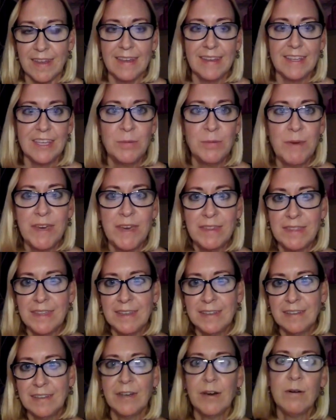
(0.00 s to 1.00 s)
you may
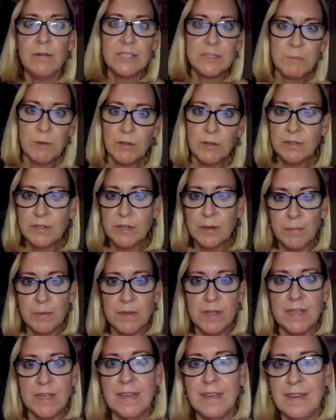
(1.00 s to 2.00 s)
think like, oh, a smaller
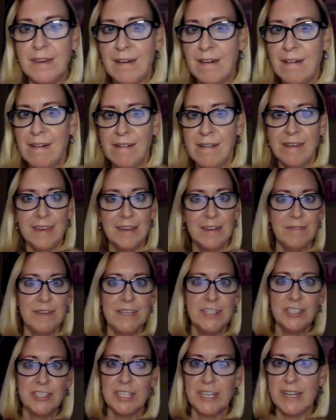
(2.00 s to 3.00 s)
company,
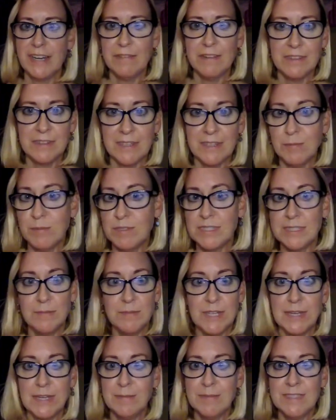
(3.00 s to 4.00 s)
innovation and everything. But
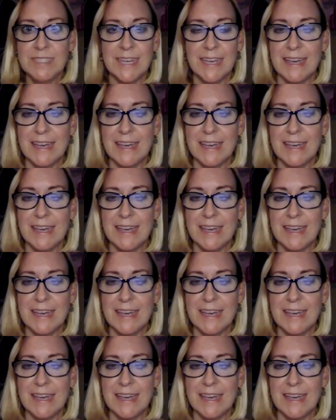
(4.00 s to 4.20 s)
sometimes